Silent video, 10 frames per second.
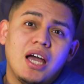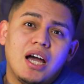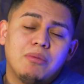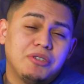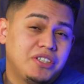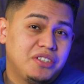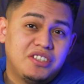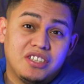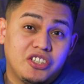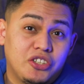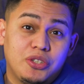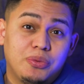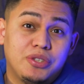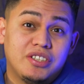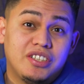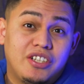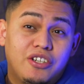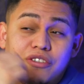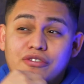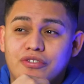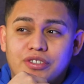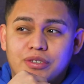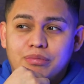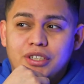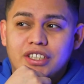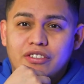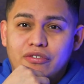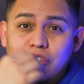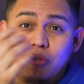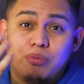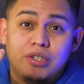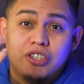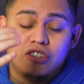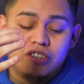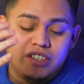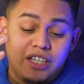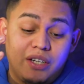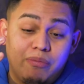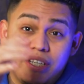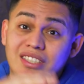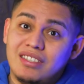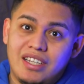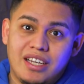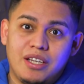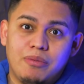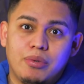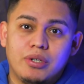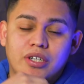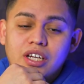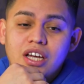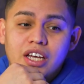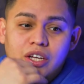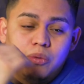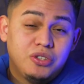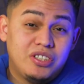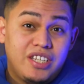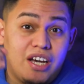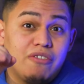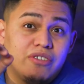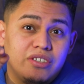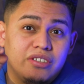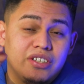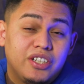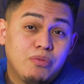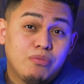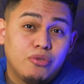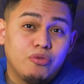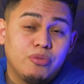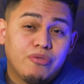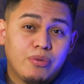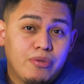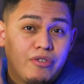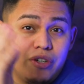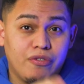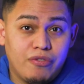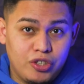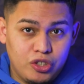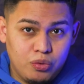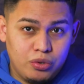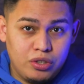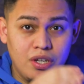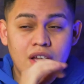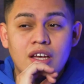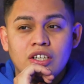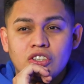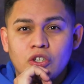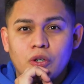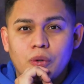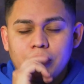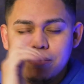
I mean, it clearly wasn't enough to make the video productions that I make today, but it was definitely an improvement from the very first one. So